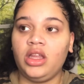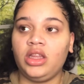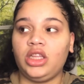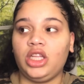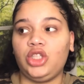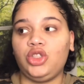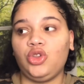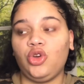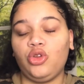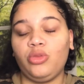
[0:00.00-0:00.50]

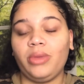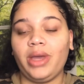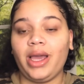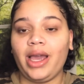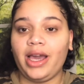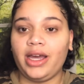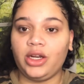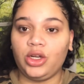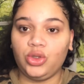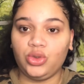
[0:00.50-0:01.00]
They told me I
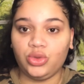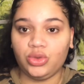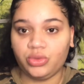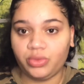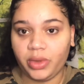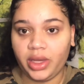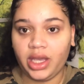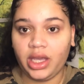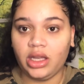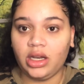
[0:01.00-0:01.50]
had to lose
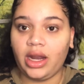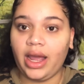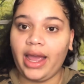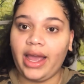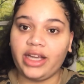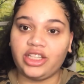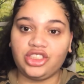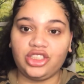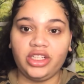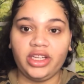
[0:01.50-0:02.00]
weight. I
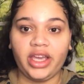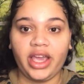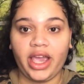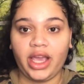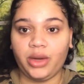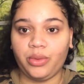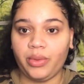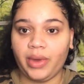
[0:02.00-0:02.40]
actually gained